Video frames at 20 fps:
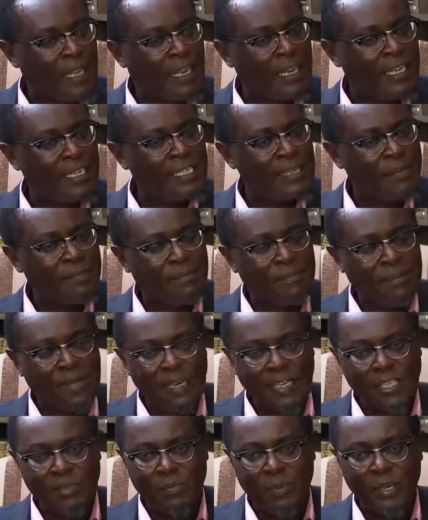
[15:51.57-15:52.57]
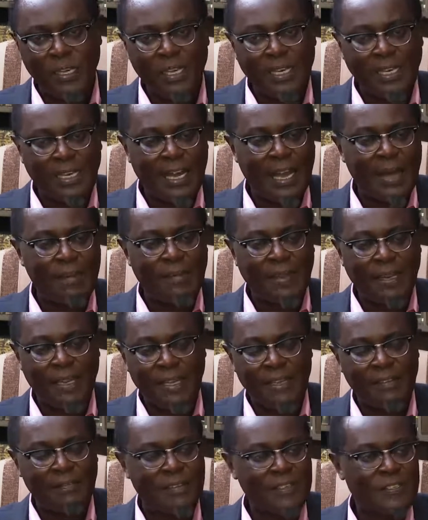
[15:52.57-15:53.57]
Let him and his brigade come and
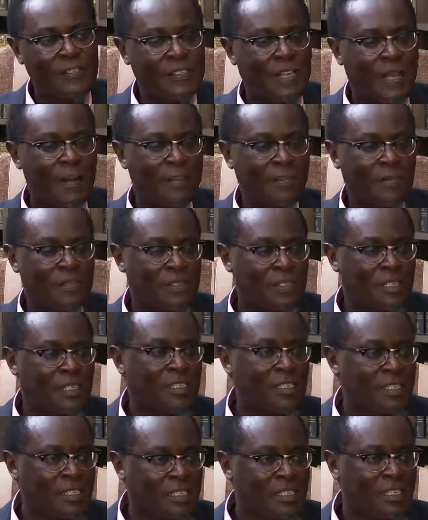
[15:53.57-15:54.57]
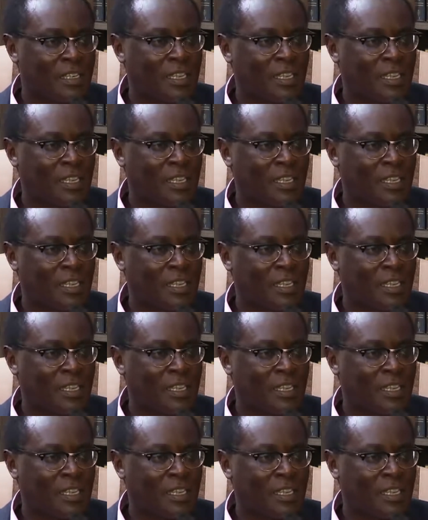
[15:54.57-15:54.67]
give us their position.